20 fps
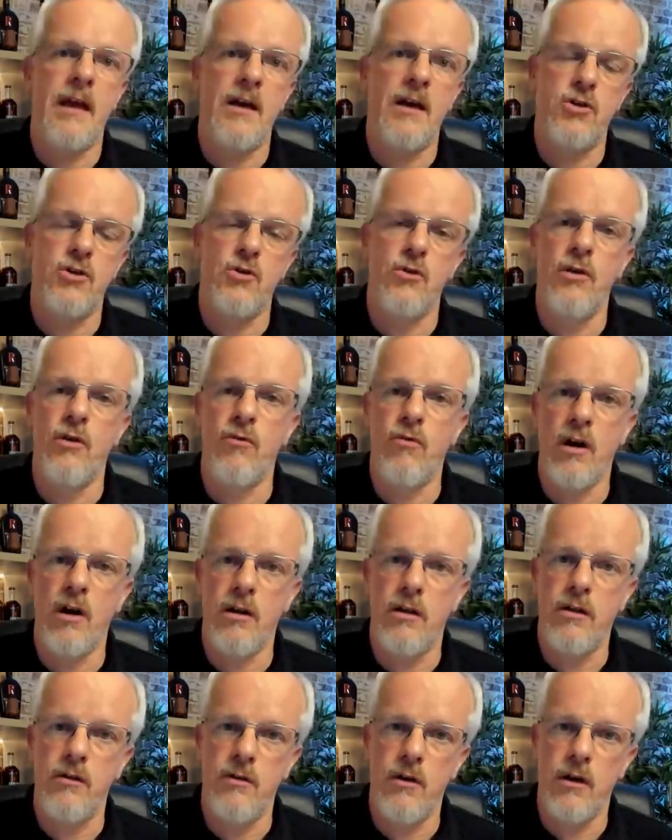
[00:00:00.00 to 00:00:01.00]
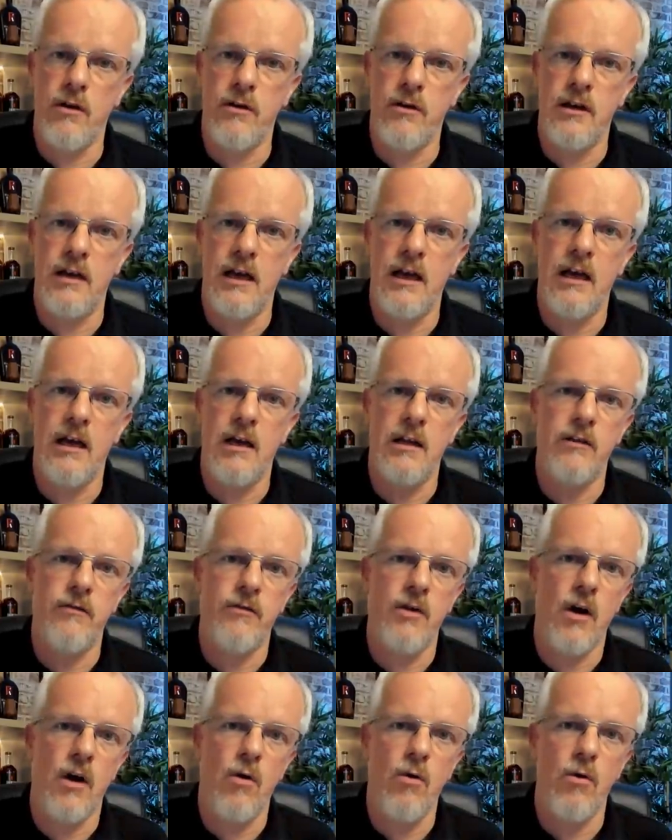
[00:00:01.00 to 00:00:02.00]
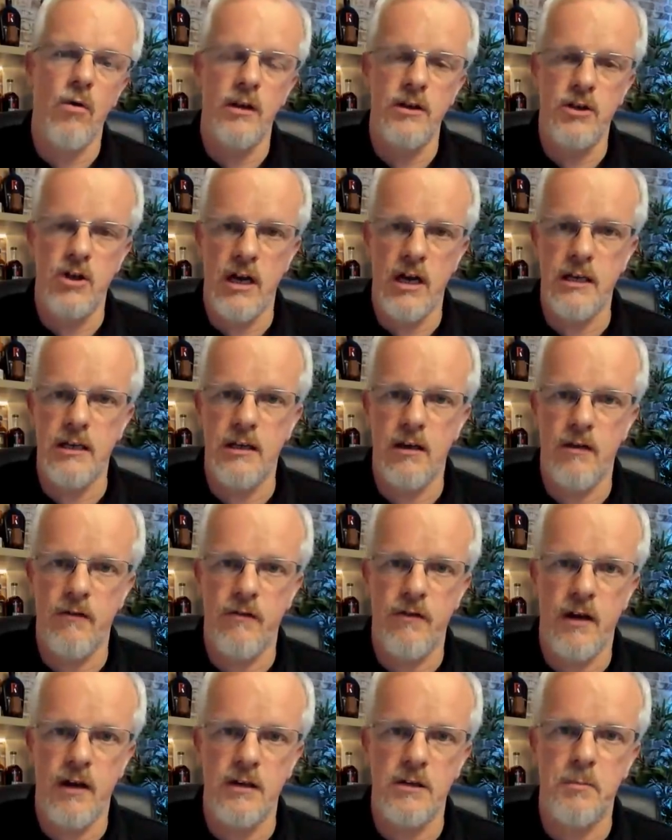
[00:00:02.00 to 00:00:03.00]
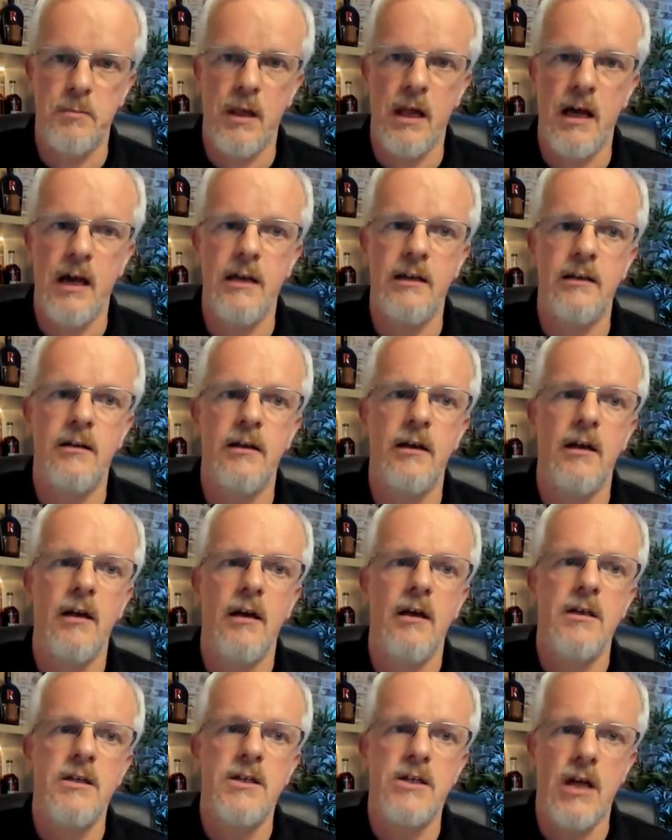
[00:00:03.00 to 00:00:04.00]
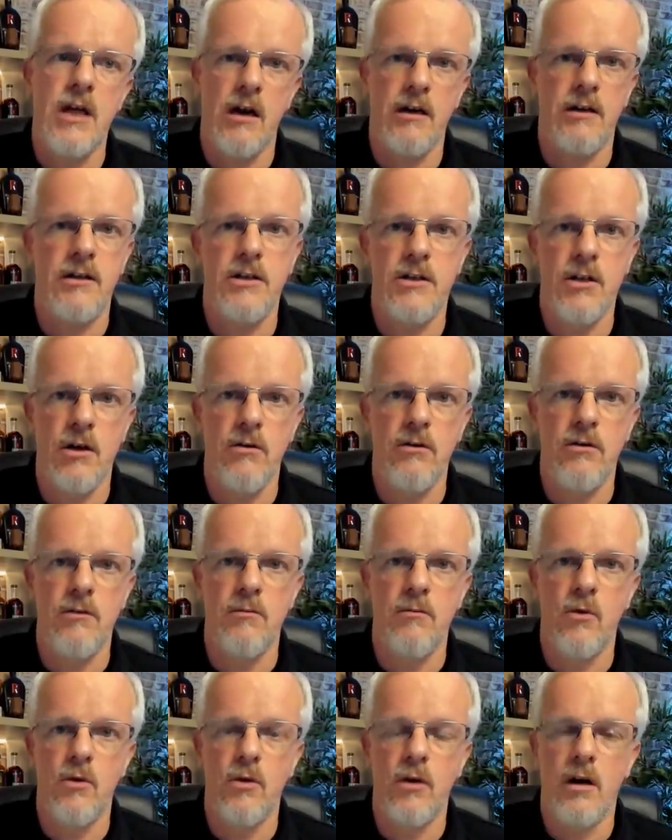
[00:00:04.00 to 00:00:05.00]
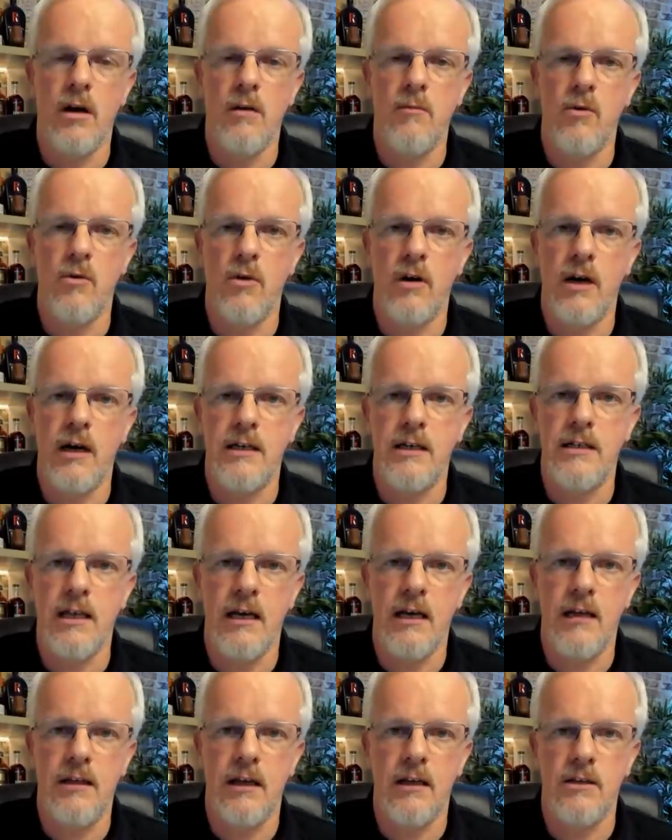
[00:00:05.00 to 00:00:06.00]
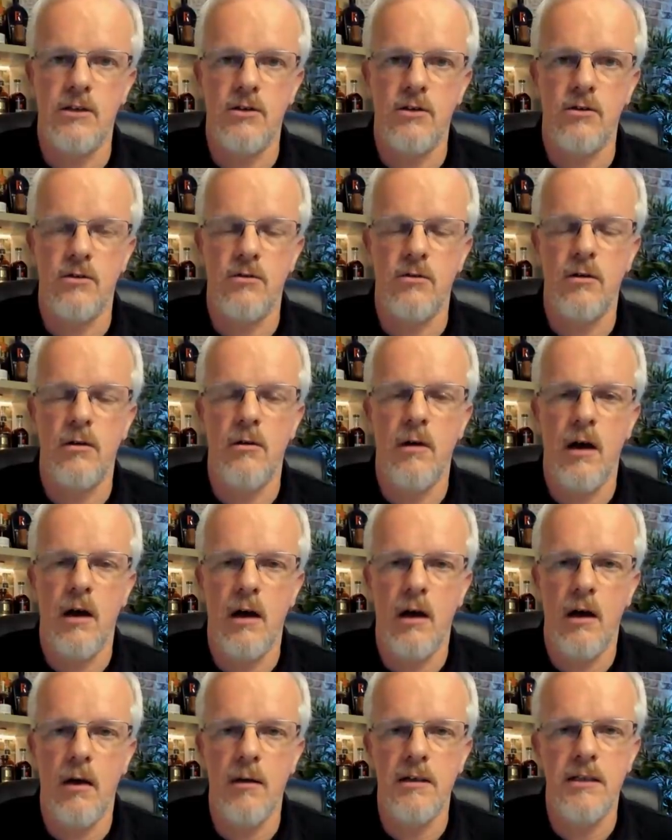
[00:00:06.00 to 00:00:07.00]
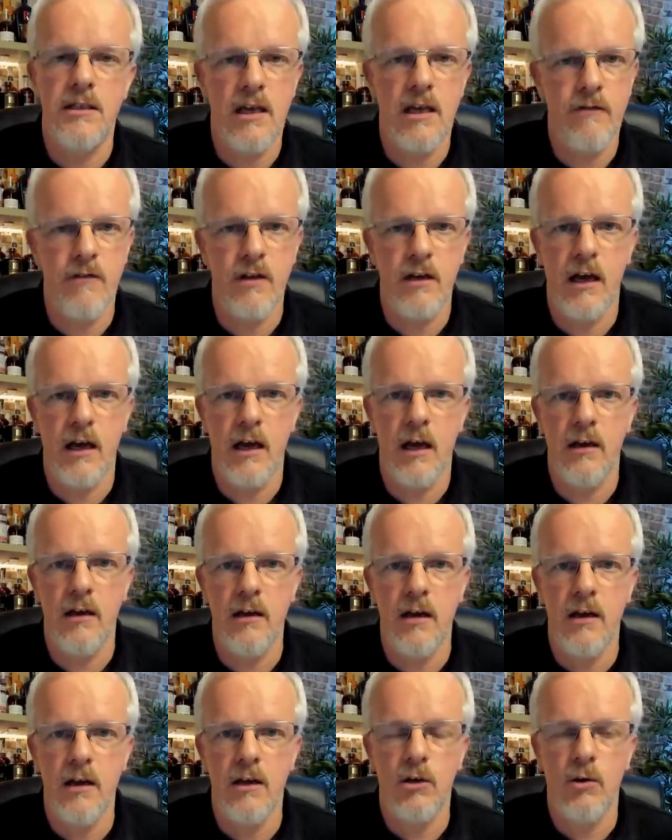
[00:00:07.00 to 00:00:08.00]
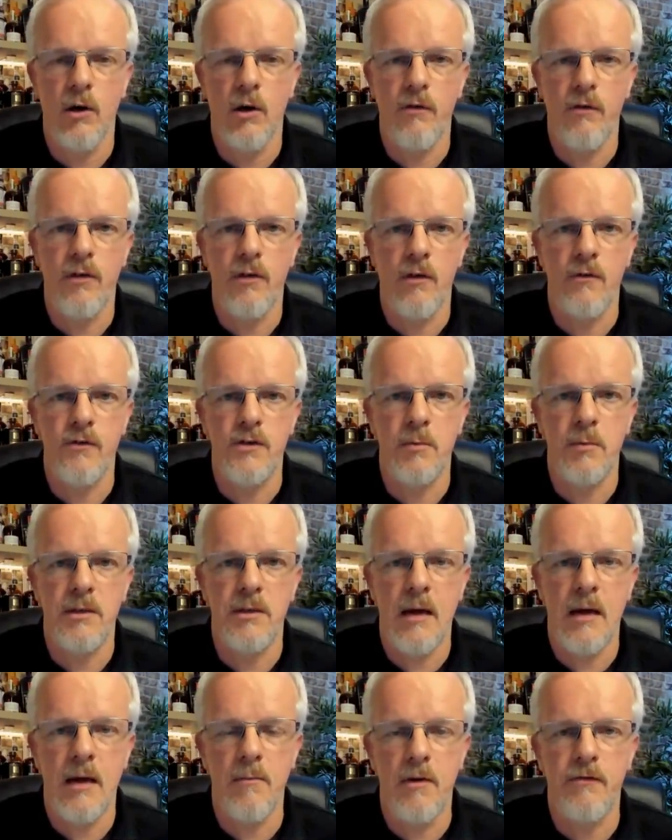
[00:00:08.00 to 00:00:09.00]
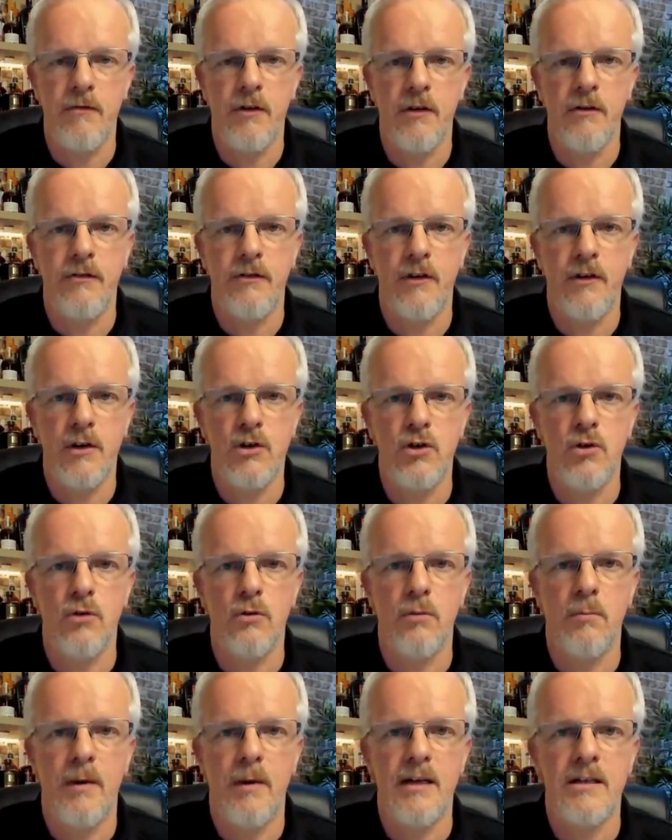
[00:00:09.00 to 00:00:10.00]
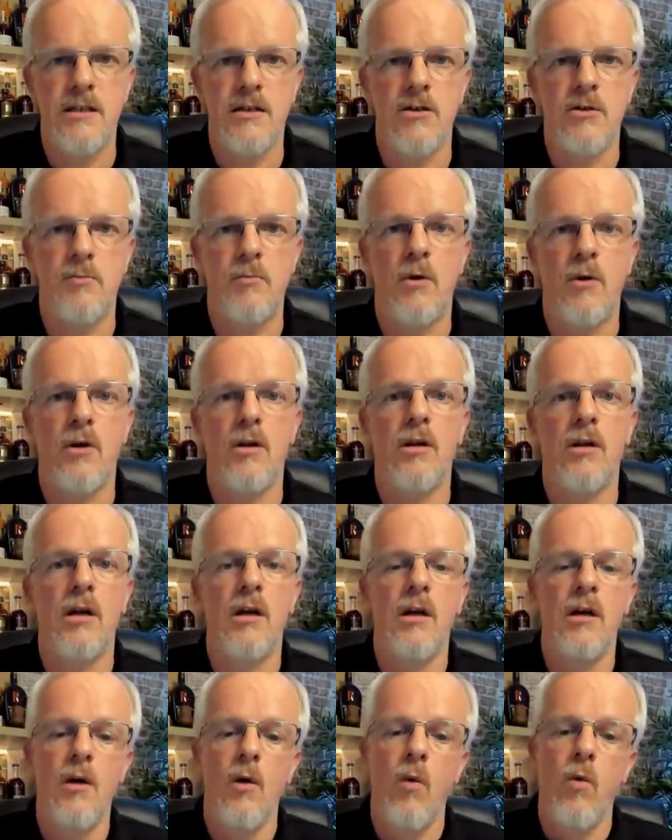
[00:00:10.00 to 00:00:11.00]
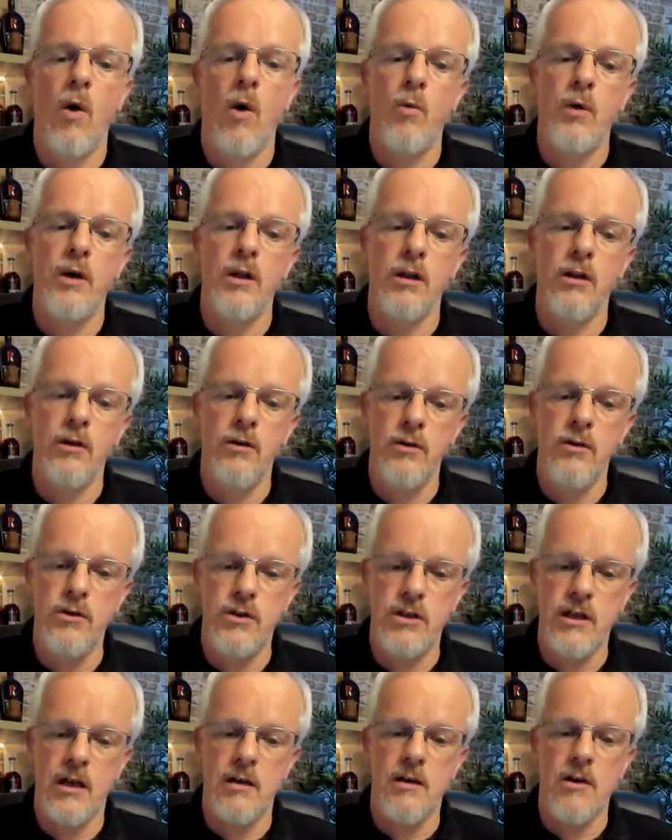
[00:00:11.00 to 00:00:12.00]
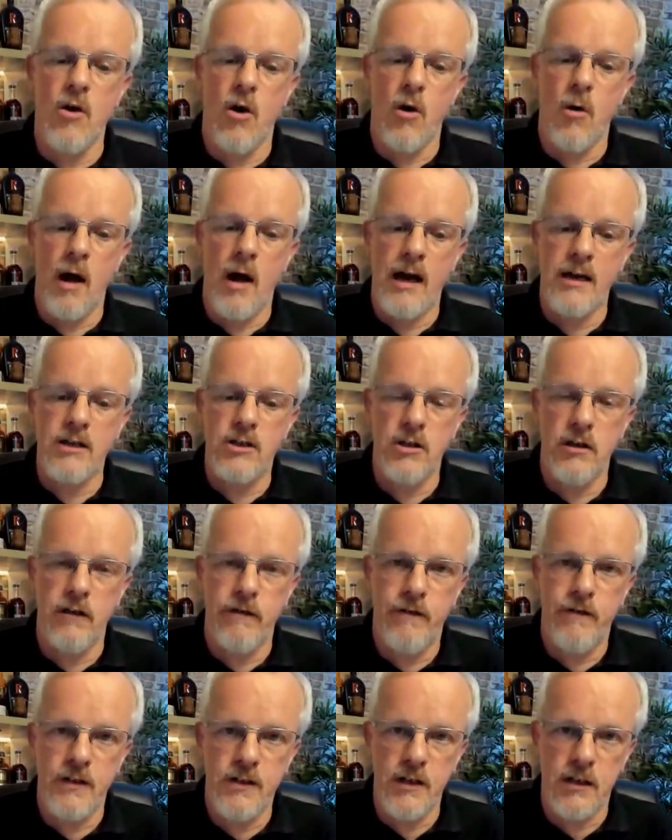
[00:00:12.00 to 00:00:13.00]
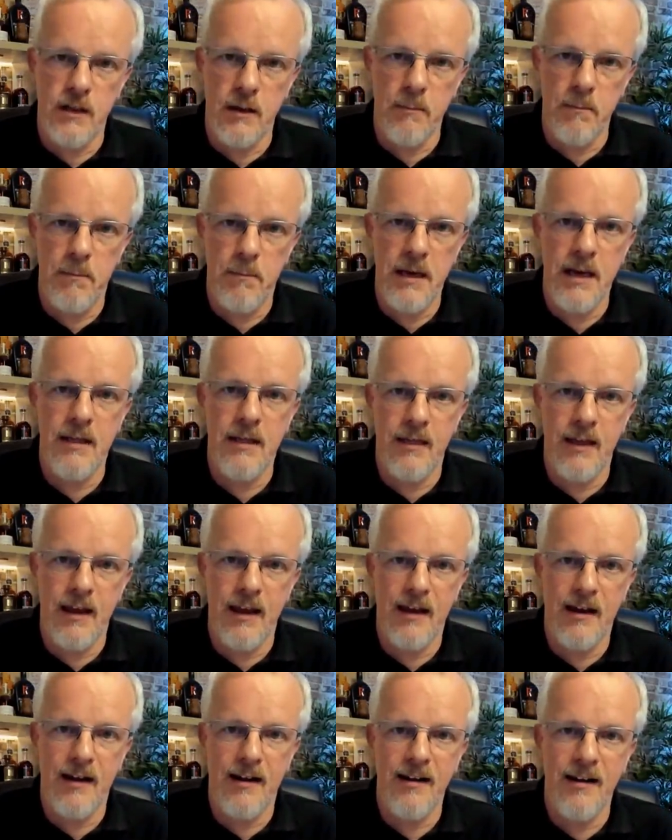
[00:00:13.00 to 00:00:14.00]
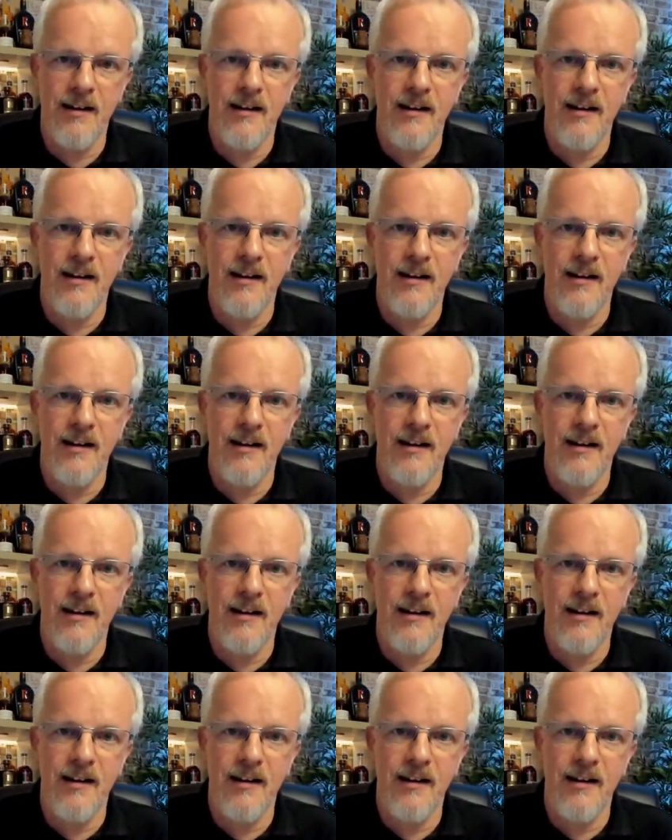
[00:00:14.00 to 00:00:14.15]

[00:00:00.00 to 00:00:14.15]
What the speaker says: it's going to run throughout the day. They've got a whole agenda of things planned, starting to sound more and more exciting. So save the date, 12th of September, for the virtual Bastards Ball. What we lose in not actually physically being there,